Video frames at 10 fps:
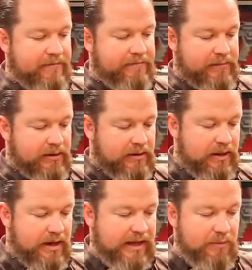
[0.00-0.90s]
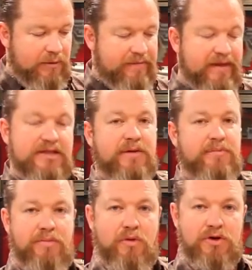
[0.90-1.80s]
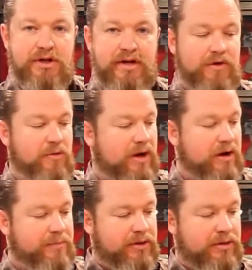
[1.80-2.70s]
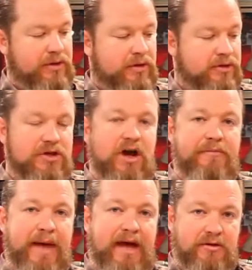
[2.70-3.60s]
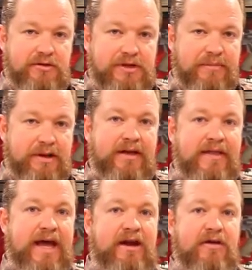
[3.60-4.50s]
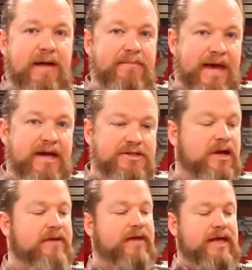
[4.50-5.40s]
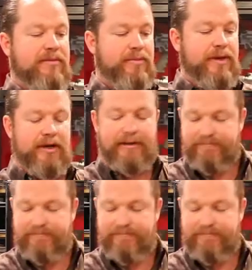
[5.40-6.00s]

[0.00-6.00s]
And again, we have that zippered portion if you wanted to put soft panel or something like that in there, that bag still has that capability.